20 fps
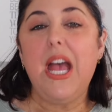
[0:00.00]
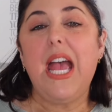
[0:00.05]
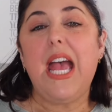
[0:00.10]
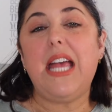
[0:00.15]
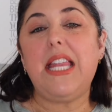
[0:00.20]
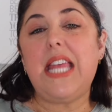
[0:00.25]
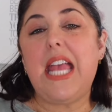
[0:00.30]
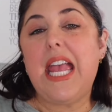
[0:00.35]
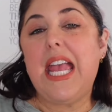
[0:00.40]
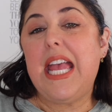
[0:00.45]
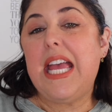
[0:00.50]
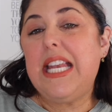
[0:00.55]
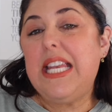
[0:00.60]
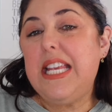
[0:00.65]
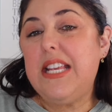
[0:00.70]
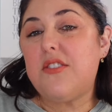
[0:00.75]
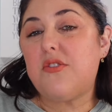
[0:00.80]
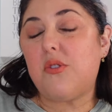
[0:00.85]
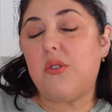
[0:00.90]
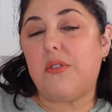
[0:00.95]
And
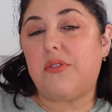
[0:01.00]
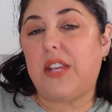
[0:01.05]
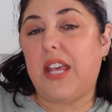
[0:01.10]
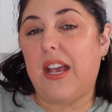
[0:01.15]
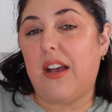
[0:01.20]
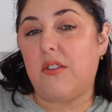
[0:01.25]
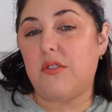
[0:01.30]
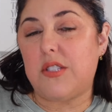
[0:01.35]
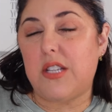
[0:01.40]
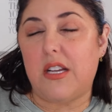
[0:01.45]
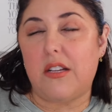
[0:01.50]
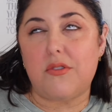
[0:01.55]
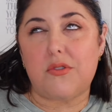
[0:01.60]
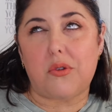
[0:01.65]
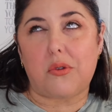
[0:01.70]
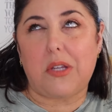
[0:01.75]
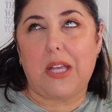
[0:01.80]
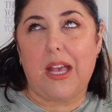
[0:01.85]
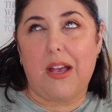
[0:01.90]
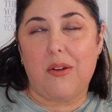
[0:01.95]
any sort of countdowns
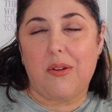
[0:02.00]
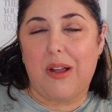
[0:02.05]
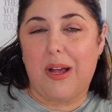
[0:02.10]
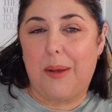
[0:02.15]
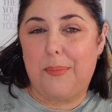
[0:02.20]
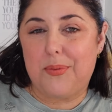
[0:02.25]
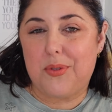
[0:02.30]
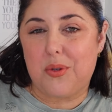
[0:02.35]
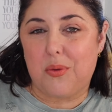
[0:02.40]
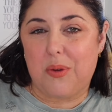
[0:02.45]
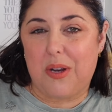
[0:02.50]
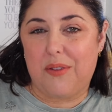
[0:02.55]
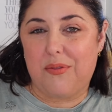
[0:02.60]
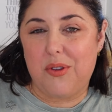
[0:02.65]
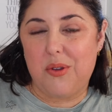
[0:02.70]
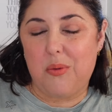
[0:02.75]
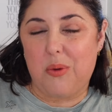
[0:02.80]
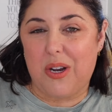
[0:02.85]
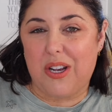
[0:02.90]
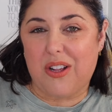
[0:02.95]
or count ups or whatever
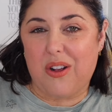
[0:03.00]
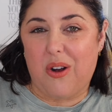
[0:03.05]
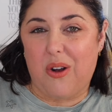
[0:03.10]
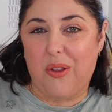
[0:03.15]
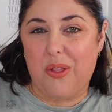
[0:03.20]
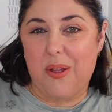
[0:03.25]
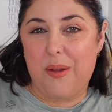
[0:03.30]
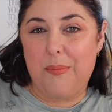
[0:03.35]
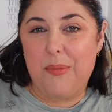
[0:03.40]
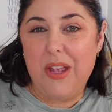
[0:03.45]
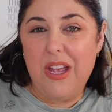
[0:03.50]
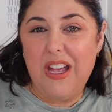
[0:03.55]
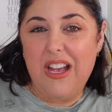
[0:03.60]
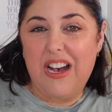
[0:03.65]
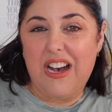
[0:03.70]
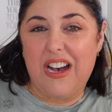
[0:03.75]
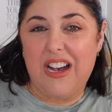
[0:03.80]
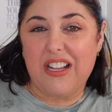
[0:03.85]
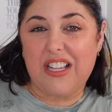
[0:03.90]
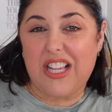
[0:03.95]
you want to call them,
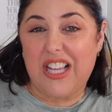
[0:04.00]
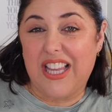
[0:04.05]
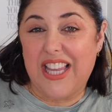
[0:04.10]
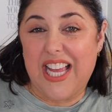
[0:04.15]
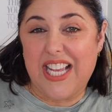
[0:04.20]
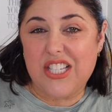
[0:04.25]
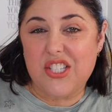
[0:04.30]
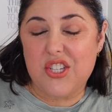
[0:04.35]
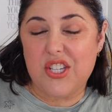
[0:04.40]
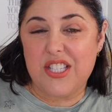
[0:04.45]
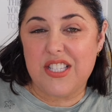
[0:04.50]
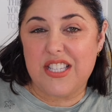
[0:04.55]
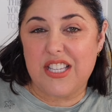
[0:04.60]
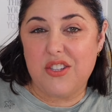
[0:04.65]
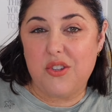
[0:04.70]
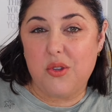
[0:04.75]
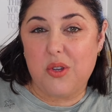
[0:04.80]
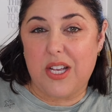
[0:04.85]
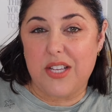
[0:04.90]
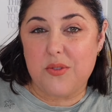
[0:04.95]
uh, collections that
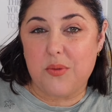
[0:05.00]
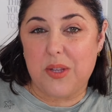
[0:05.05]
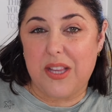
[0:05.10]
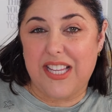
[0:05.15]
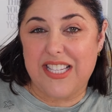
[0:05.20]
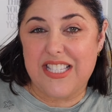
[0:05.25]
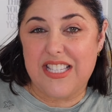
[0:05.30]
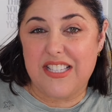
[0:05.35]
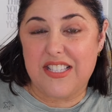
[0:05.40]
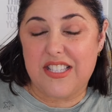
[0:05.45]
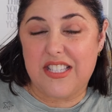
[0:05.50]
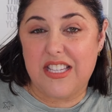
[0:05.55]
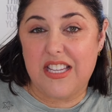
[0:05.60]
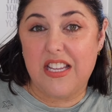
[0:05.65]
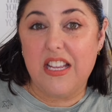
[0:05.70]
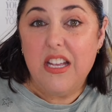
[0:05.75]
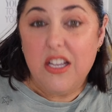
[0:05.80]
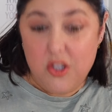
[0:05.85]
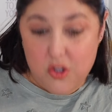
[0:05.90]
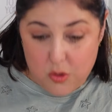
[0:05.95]
you guys would like to
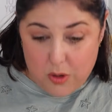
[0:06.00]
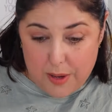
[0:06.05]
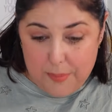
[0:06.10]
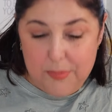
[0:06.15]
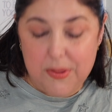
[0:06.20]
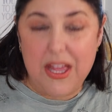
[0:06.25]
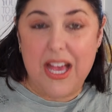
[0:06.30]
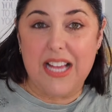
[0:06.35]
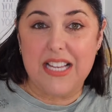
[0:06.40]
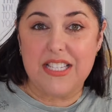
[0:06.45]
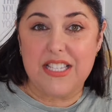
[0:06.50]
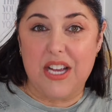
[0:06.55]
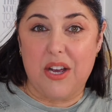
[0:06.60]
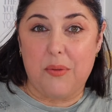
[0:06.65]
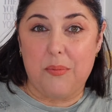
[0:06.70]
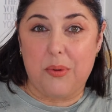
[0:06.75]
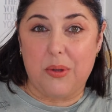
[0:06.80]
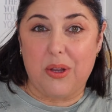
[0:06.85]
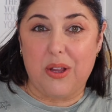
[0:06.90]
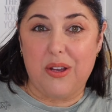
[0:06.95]
see, drop that
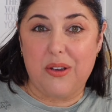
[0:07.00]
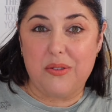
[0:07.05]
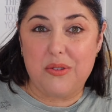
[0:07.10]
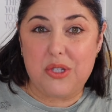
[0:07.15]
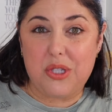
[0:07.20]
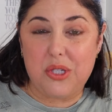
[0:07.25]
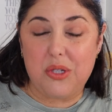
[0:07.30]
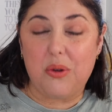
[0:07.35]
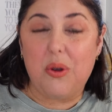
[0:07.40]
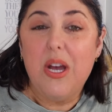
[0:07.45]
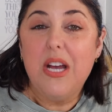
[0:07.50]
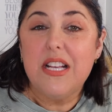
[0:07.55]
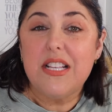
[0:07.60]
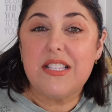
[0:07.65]
down below too.